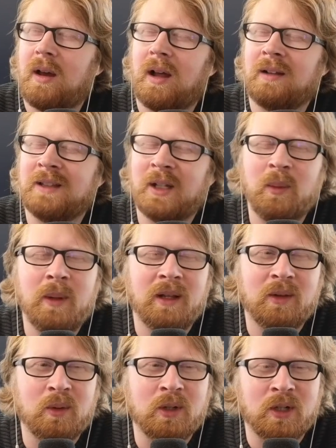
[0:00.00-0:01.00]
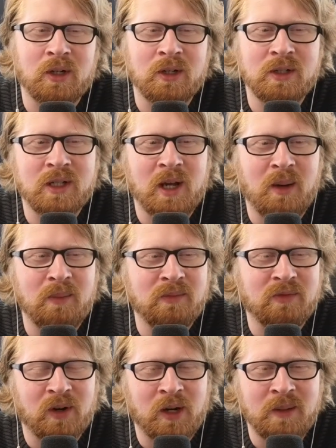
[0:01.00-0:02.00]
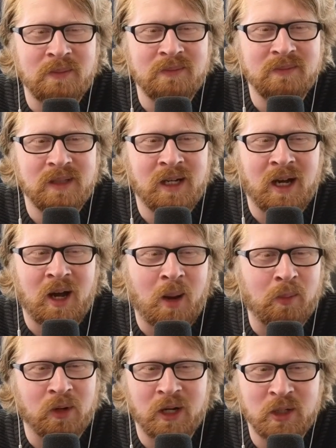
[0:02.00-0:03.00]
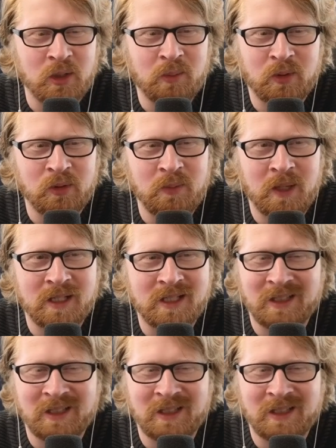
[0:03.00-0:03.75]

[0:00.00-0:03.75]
A little bit of the returns come from operational improvements.